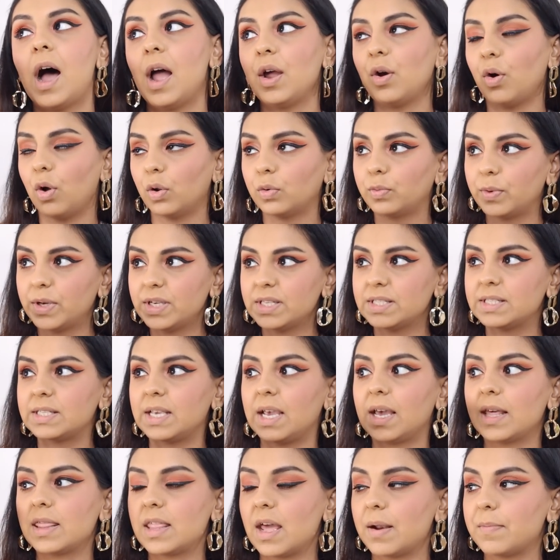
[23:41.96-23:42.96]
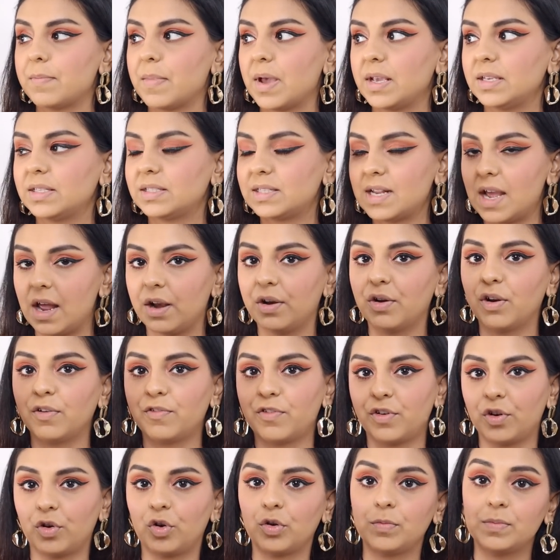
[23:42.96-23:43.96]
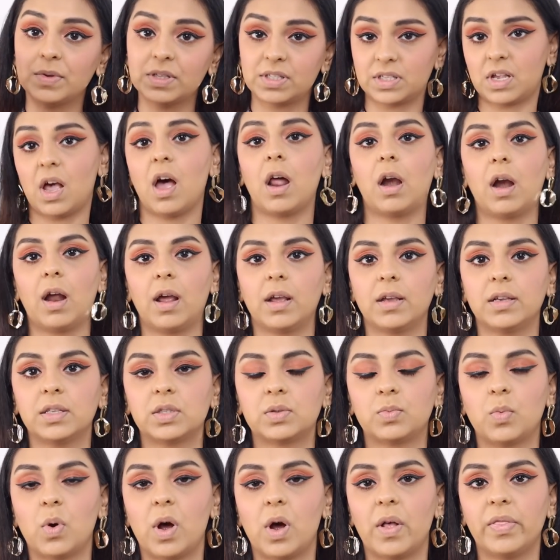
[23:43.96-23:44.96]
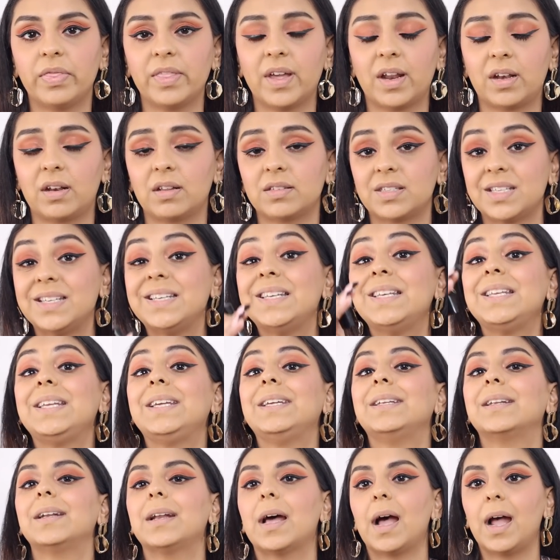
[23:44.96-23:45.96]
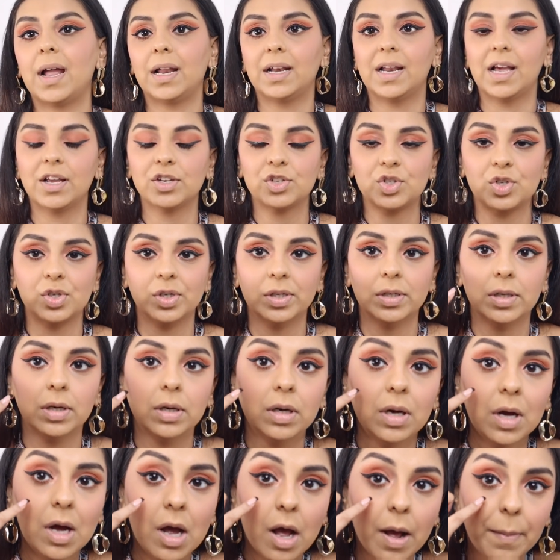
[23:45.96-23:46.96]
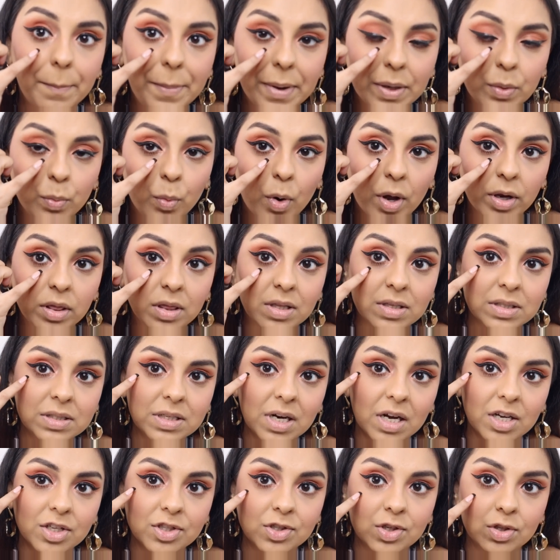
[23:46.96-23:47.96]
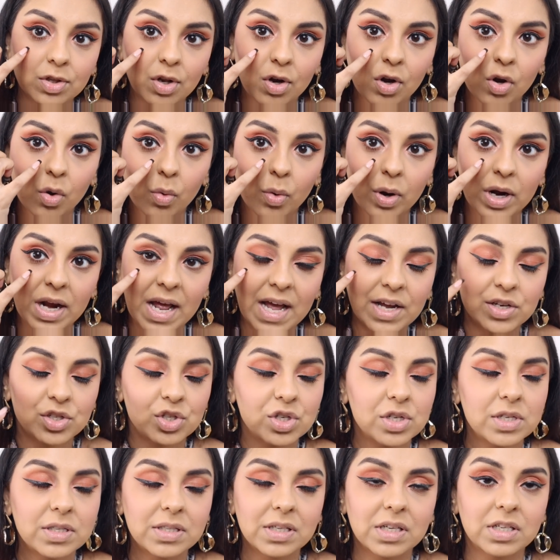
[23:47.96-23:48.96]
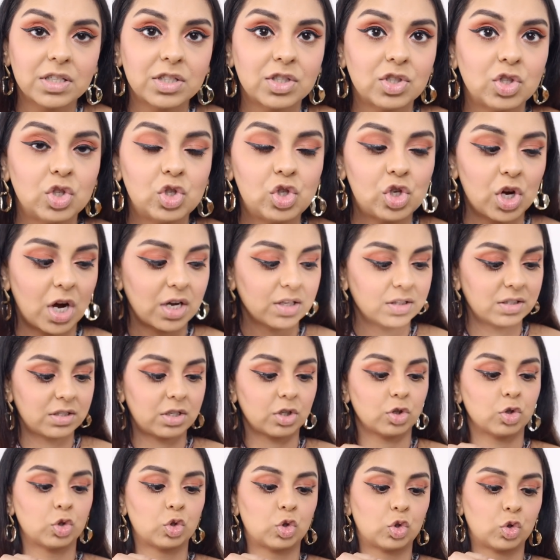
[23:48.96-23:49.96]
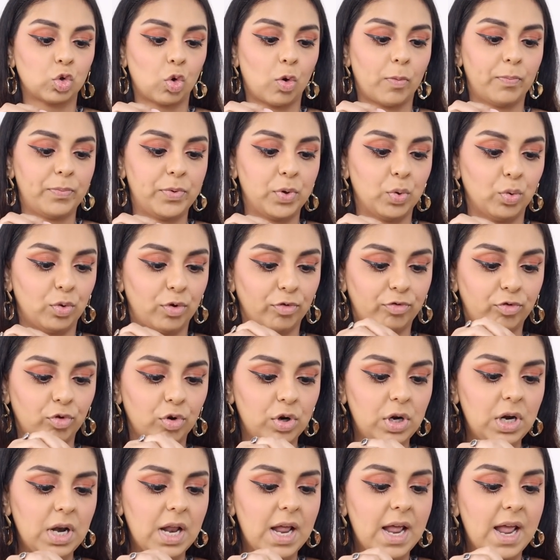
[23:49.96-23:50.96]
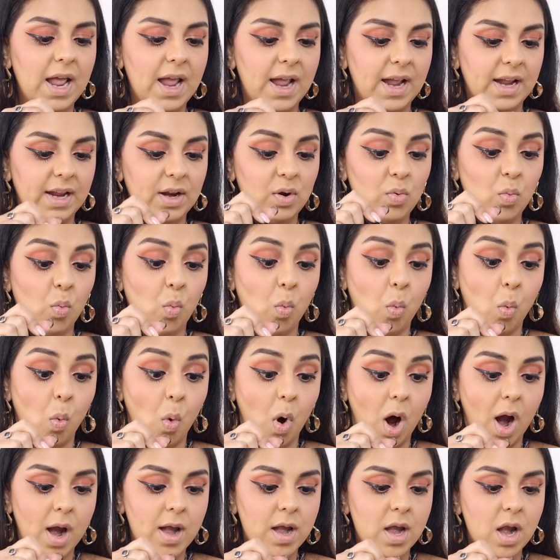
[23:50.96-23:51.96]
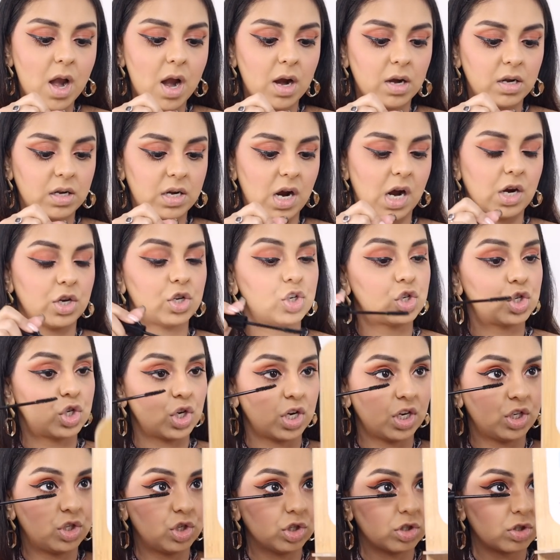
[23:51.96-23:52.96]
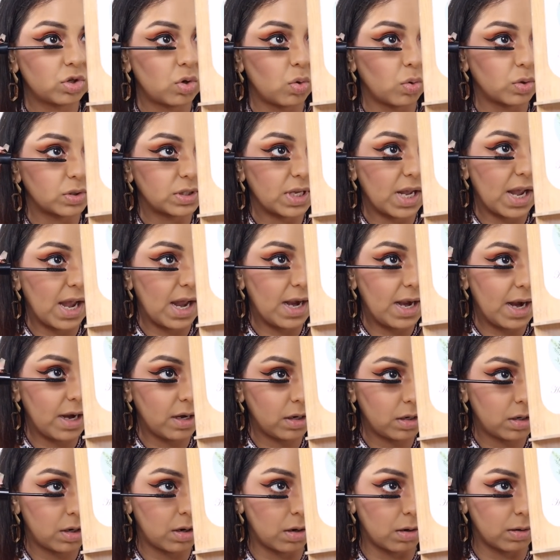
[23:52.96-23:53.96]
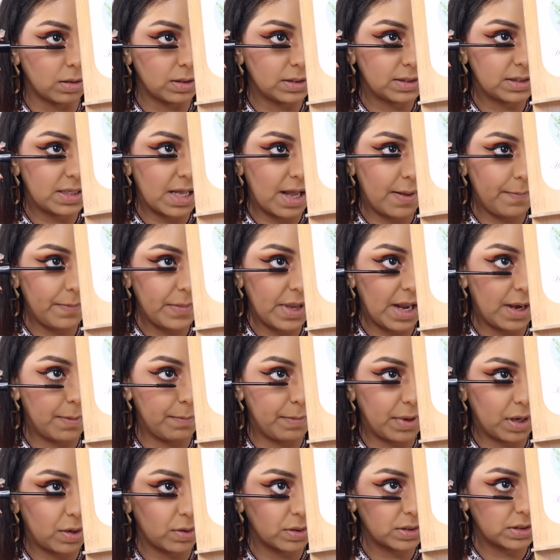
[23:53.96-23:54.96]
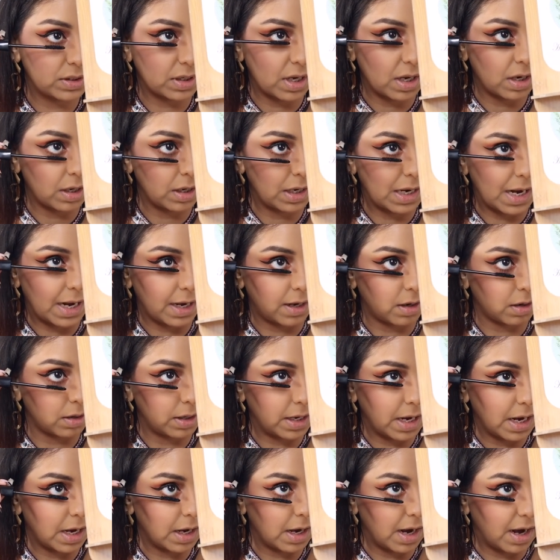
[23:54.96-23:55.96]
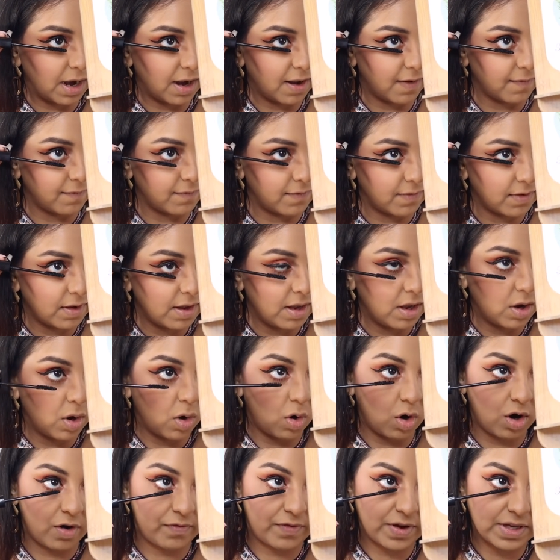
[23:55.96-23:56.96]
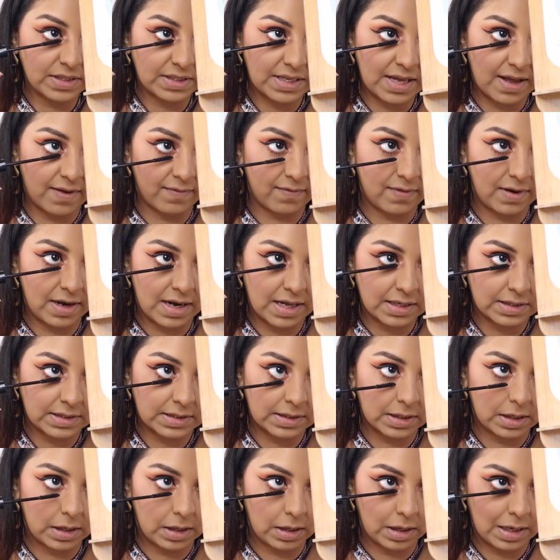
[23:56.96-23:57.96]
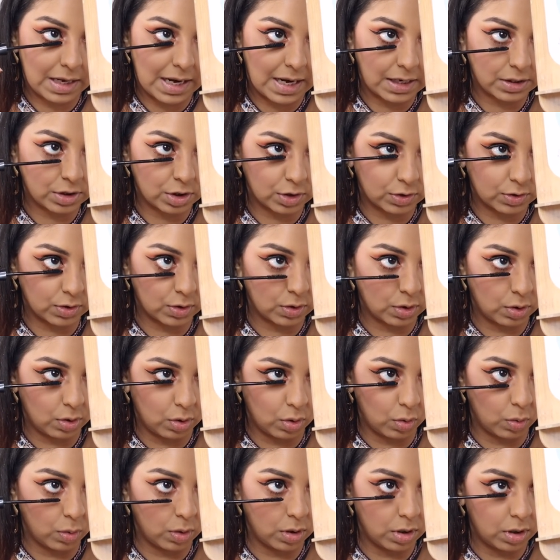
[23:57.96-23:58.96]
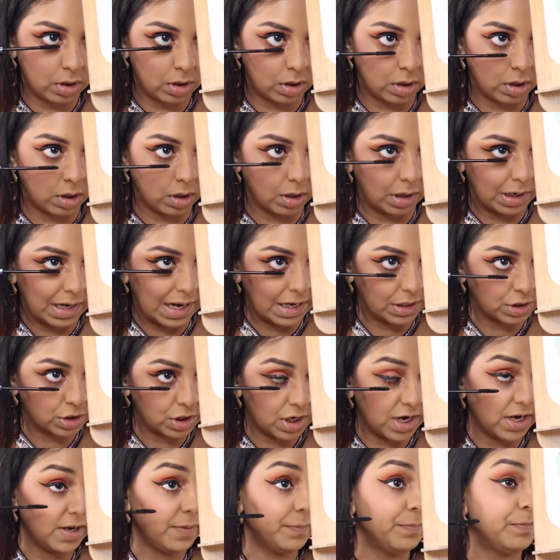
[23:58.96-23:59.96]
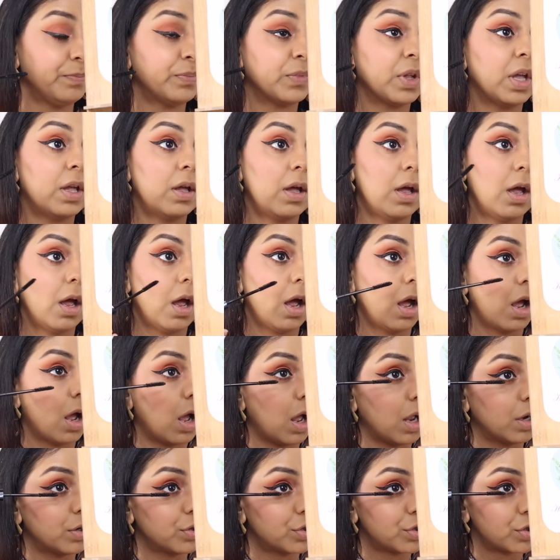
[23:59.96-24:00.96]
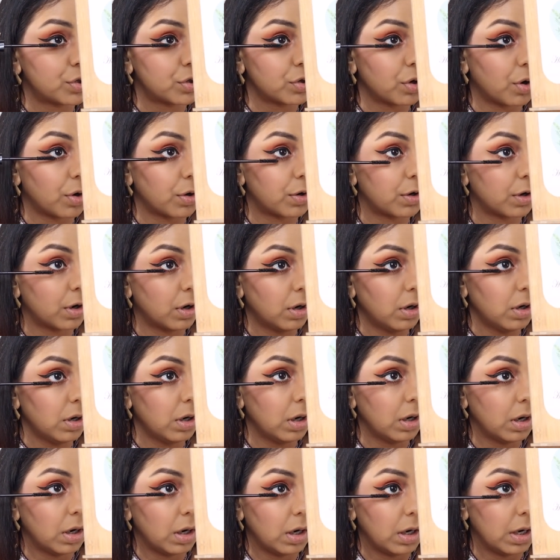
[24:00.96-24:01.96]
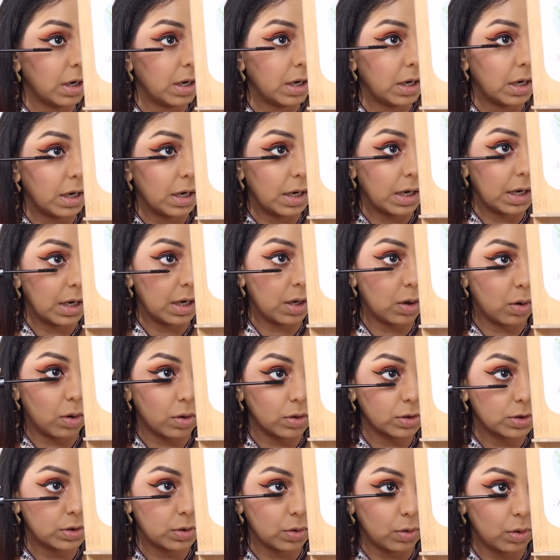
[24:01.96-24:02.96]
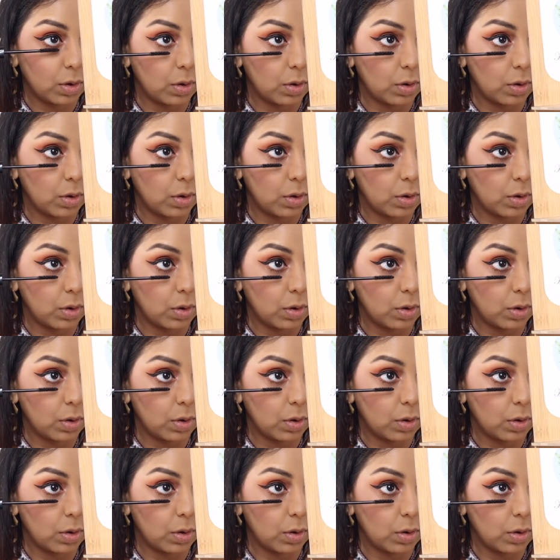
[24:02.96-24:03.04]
I always say that my standard for a good mascara is one that doesn't need an eyelash curler. But what this does to the lower lashes is just so beautiful. In one touch, it just goes ahead and curls them. And because, like, again, I have... all of us have lesser lashes on the lower lash line and shorter. It also